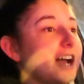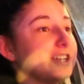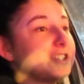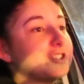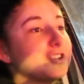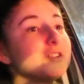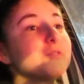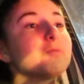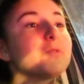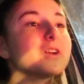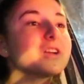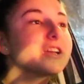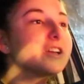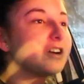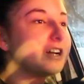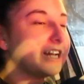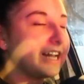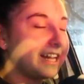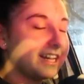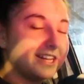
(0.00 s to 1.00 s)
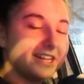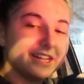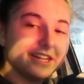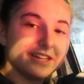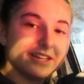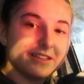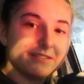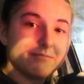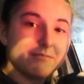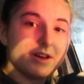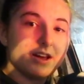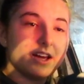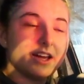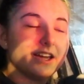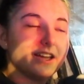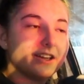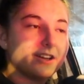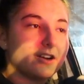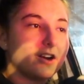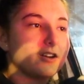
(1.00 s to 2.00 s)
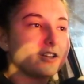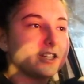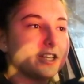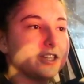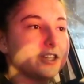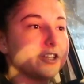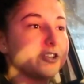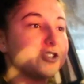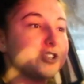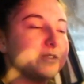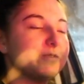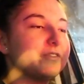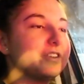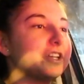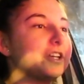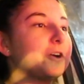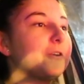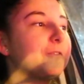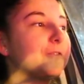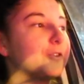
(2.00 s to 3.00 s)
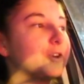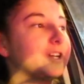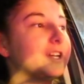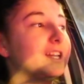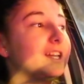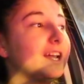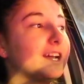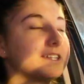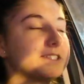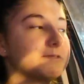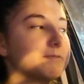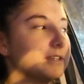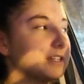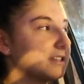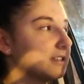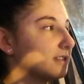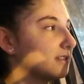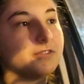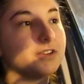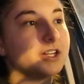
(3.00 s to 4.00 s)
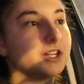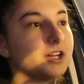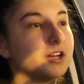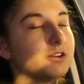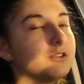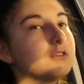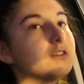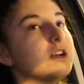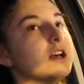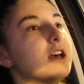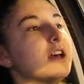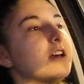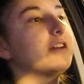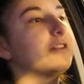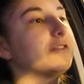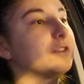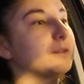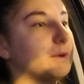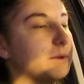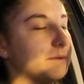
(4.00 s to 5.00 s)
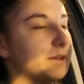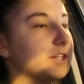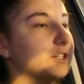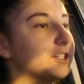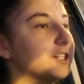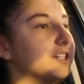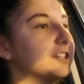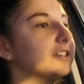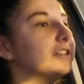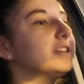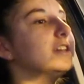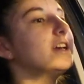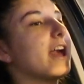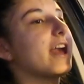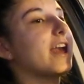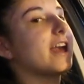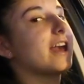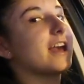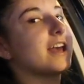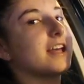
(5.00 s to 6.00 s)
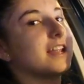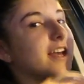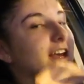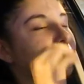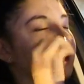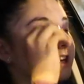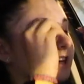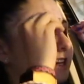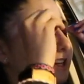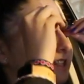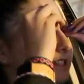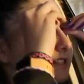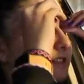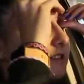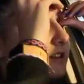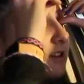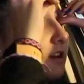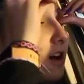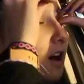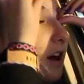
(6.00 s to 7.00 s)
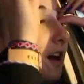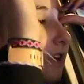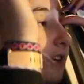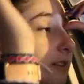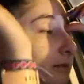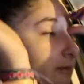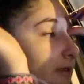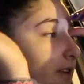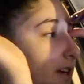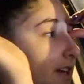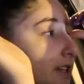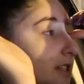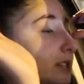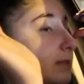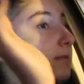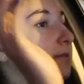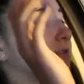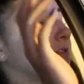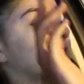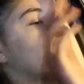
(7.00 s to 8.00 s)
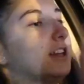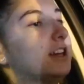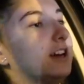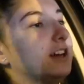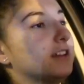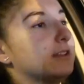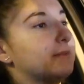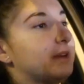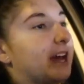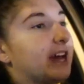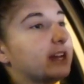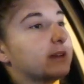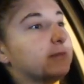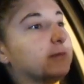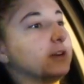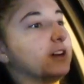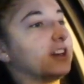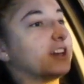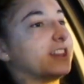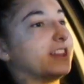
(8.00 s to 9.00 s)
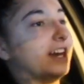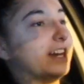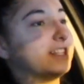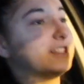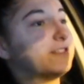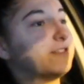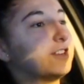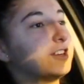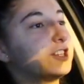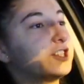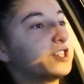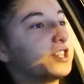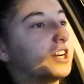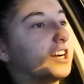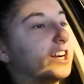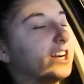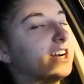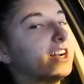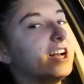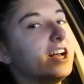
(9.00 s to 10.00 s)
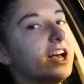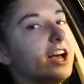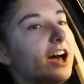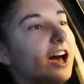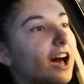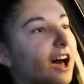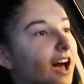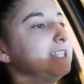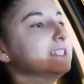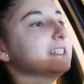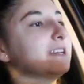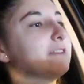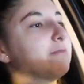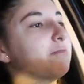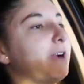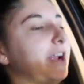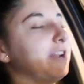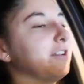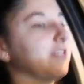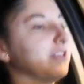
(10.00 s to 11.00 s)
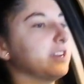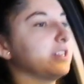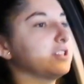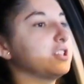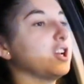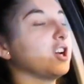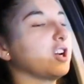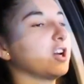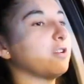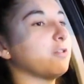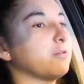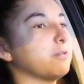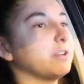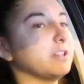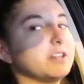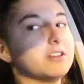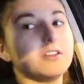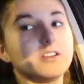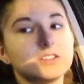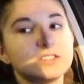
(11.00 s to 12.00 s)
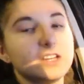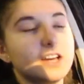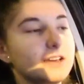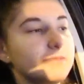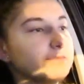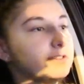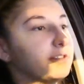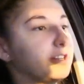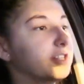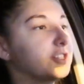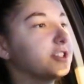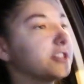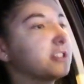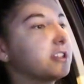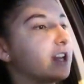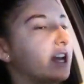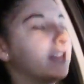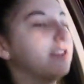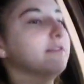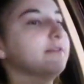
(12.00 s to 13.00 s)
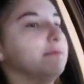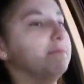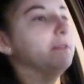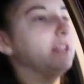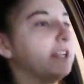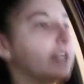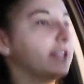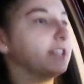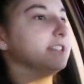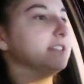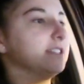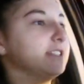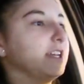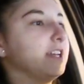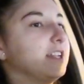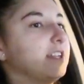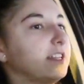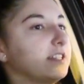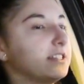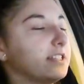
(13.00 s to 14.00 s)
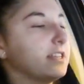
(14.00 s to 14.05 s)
I started working on editing my Carly in the gym video for next week's video for my main channel, and editing is not running smoothly on the MacBook, that's for sure. It's like rendering took a really long time, so I just kind of been letting it sit.